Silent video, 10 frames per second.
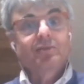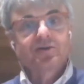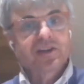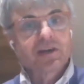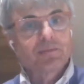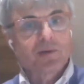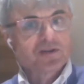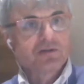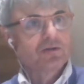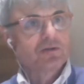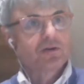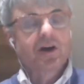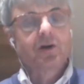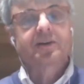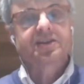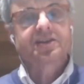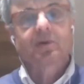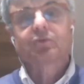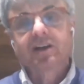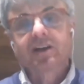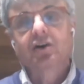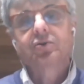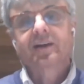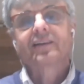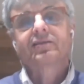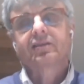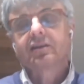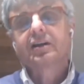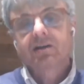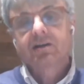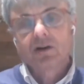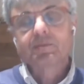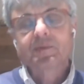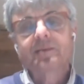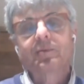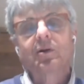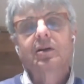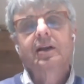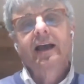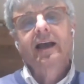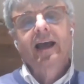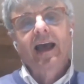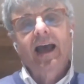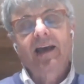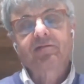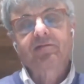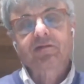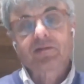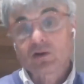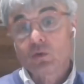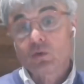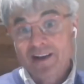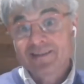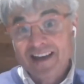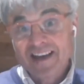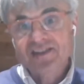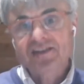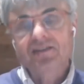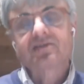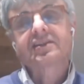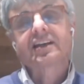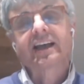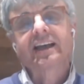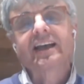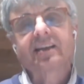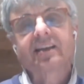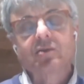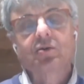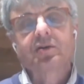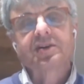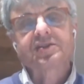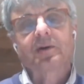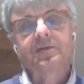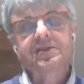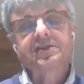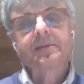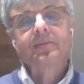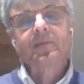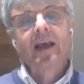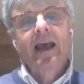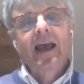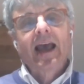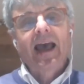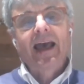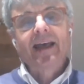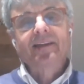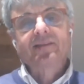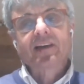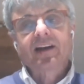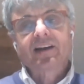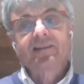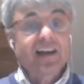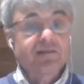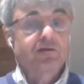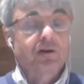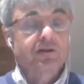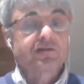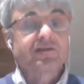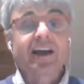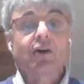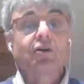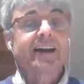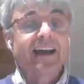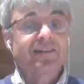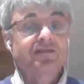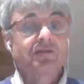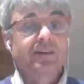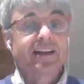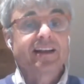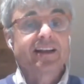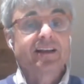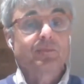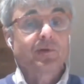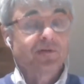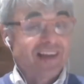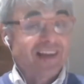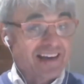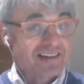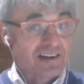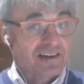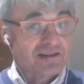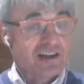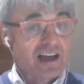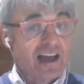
when you see a person, you don't know this, but we know that young people have quite decent innate immune response. And therefore, they are naturally protected.